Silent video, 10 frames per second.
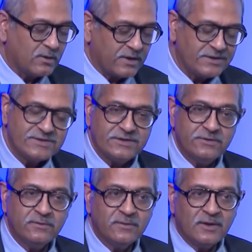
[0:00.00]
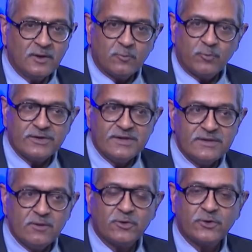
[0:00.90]
engine. But then
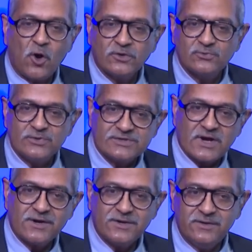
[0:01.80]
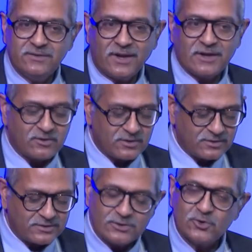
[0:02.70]
there were talks which started, and
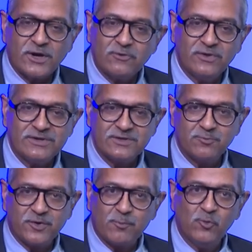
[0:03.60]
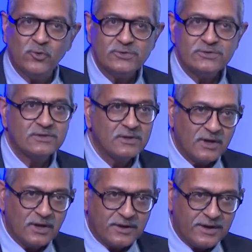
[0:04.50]
the joint venture BrahMos,
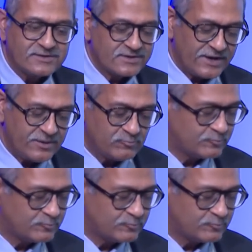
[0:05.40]
next slide,